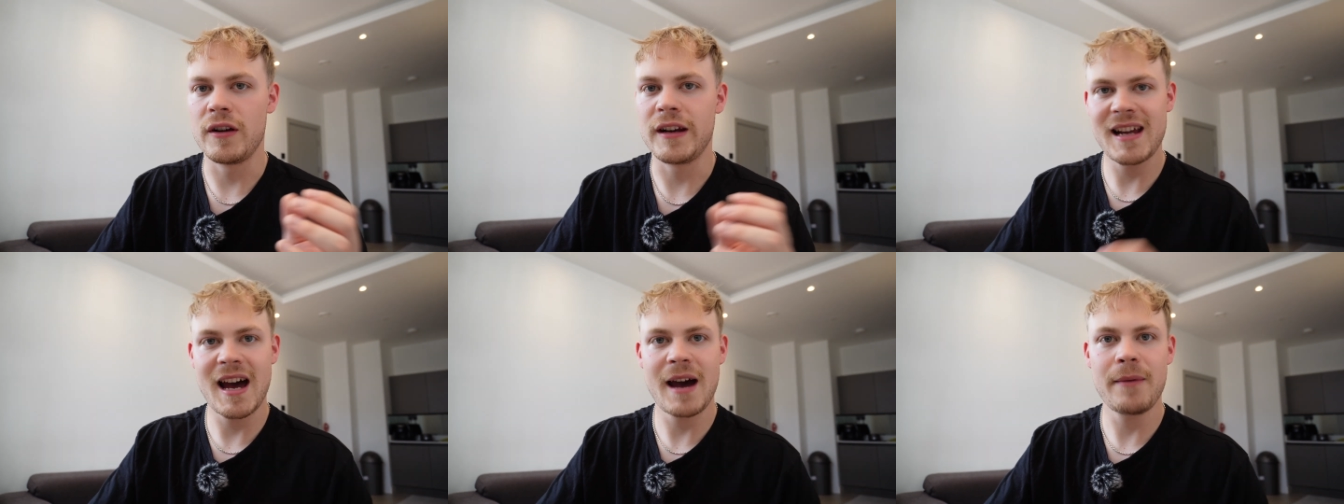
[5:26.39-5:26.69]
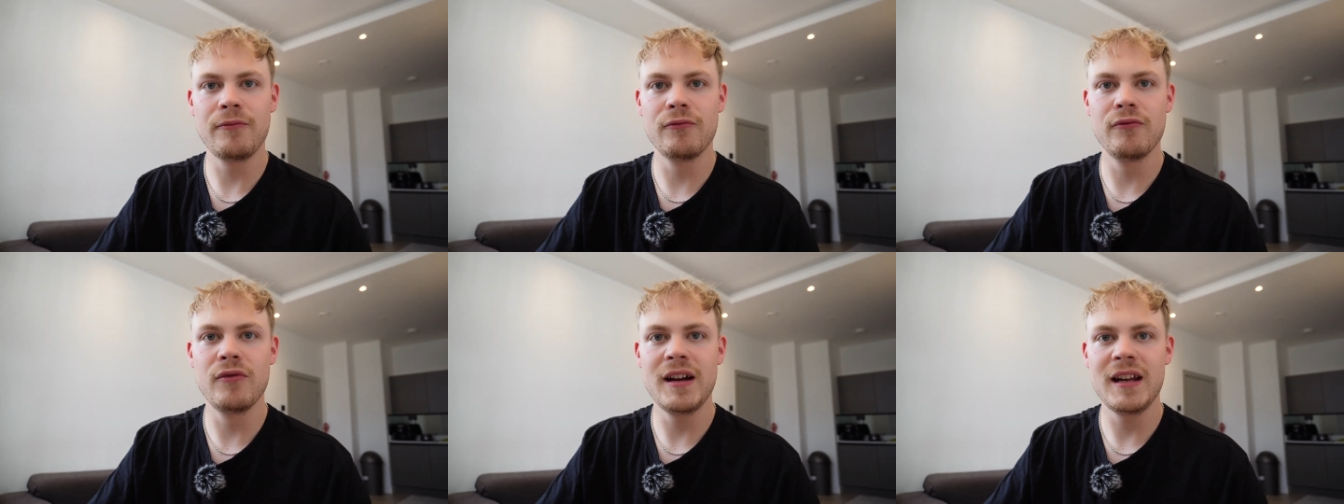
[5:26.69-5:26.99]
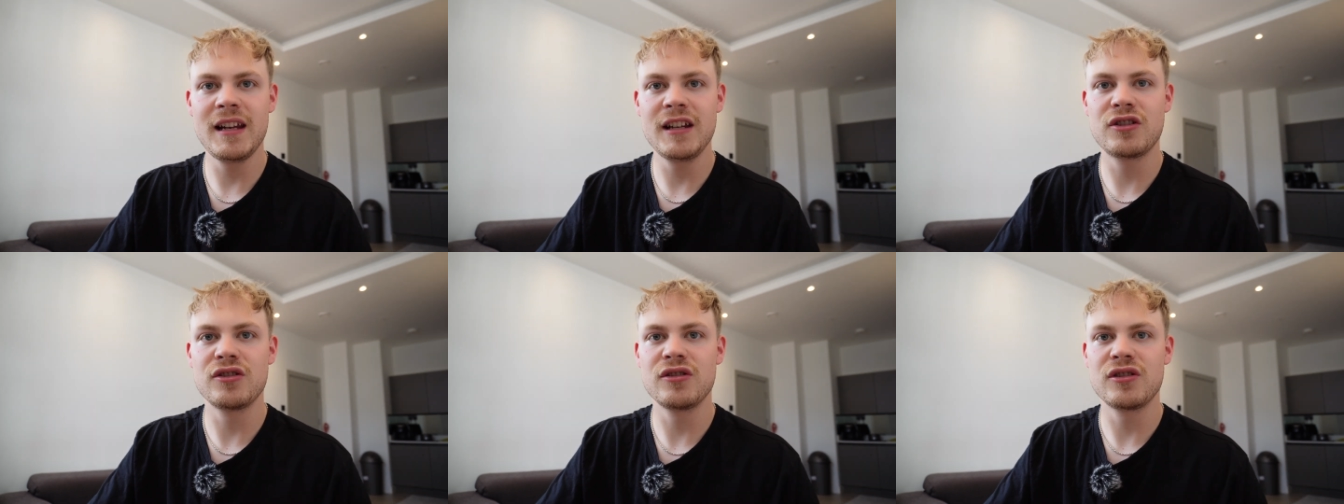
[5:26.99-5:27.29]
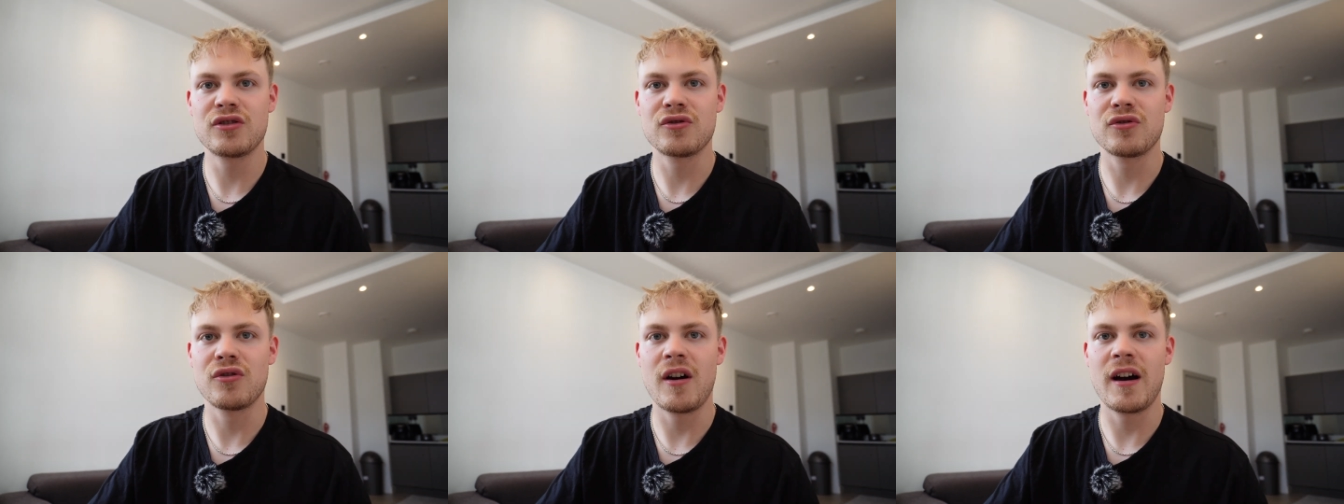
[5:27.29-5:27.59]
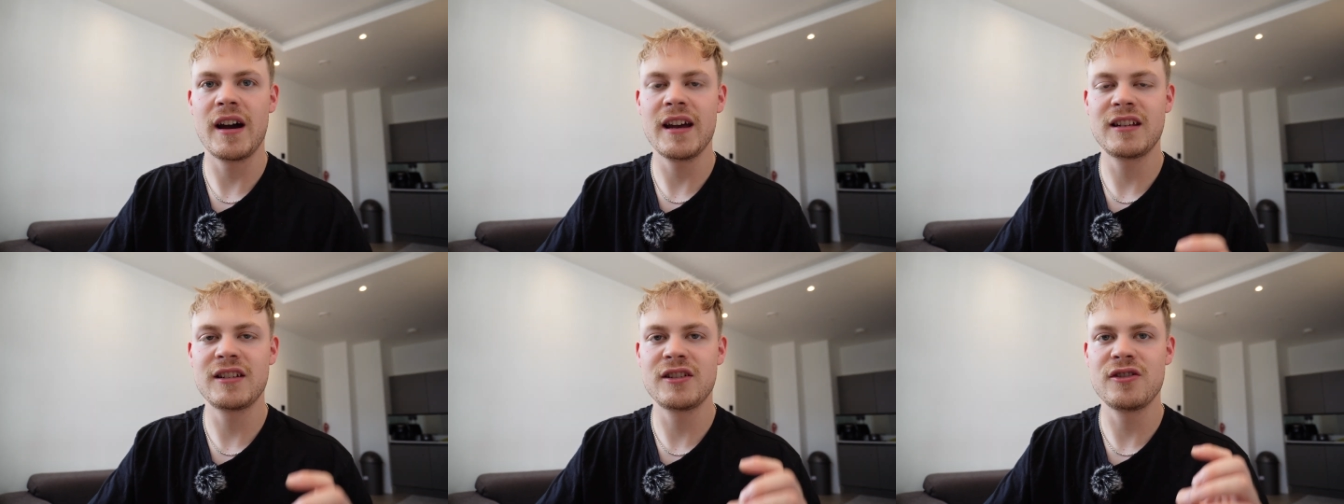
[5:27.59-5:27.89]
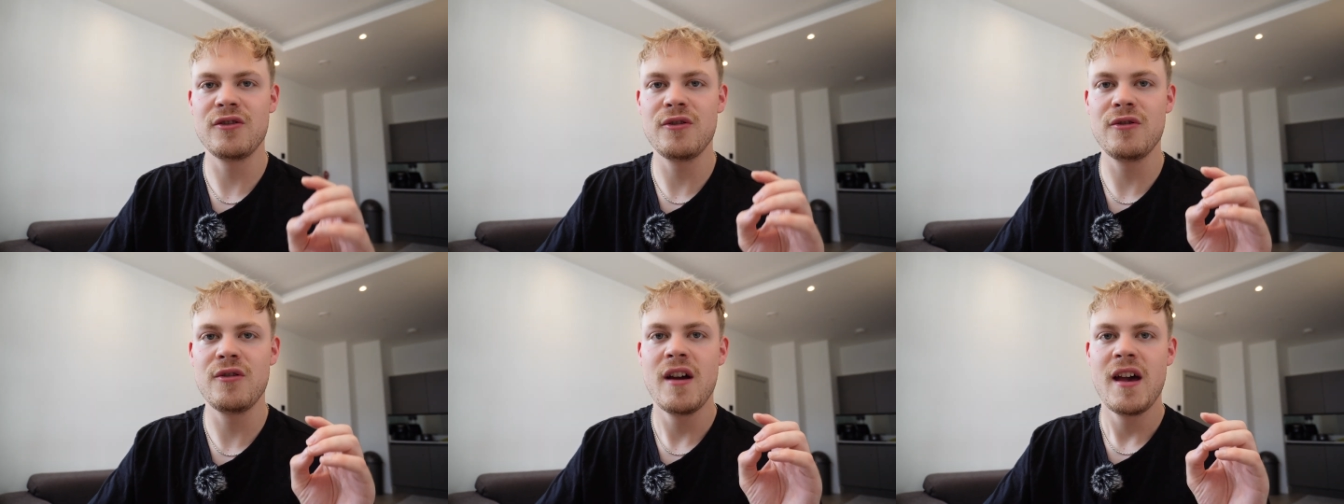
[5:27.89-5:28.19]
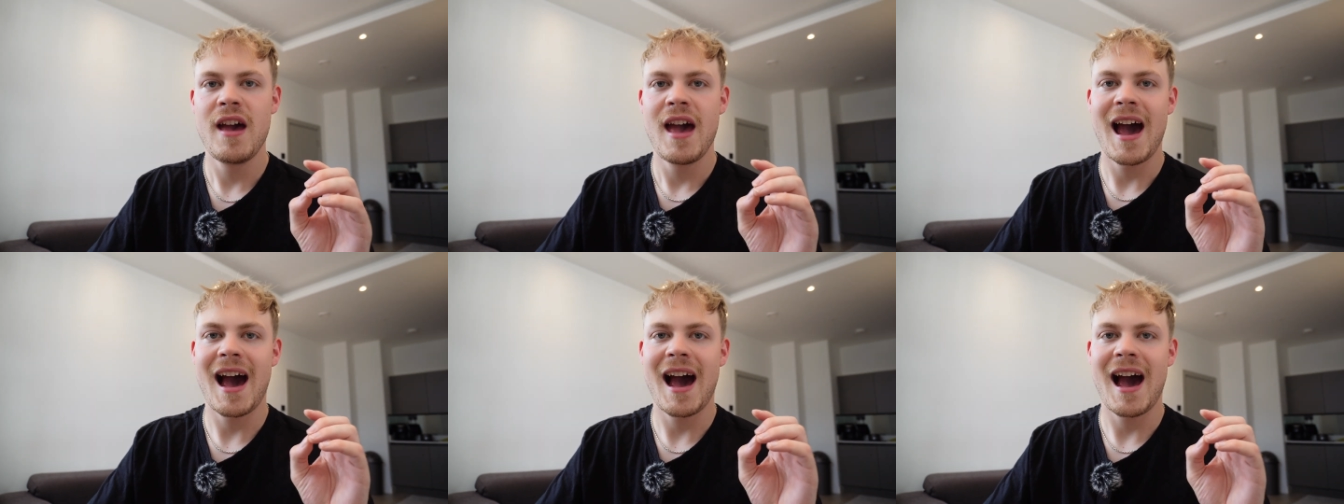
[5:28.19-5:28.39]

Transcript: NAB really does try to